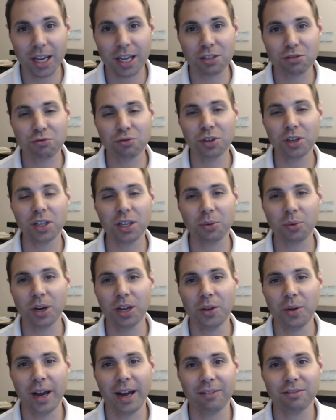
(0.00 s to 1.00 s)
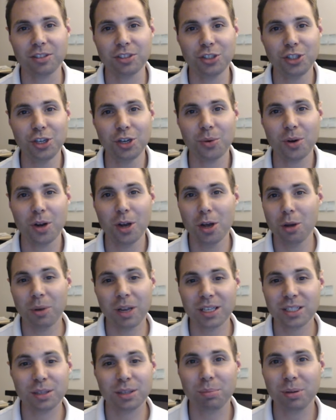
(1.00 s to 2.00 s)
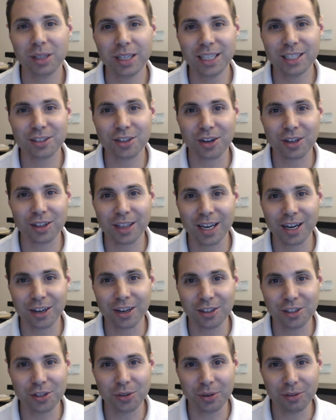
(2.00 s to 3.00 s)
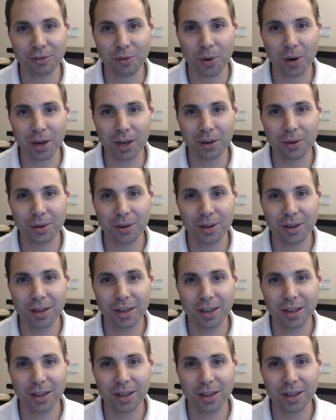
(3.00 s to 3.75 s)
is really what you have to do, because the police aren't there to do it for you.